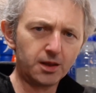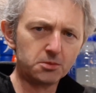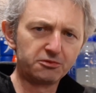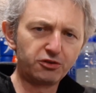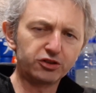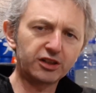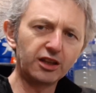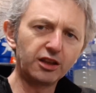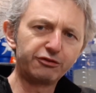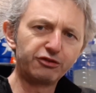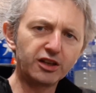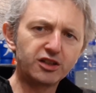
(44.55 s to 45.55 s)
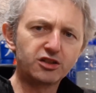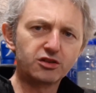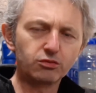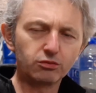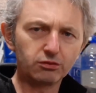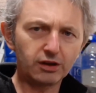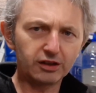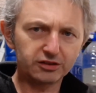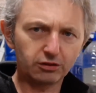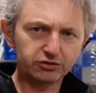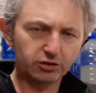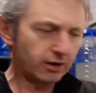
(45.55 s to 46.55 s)
prefer to have it in the fridge right it's
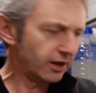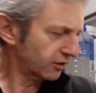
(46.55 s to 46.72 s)
out of the way.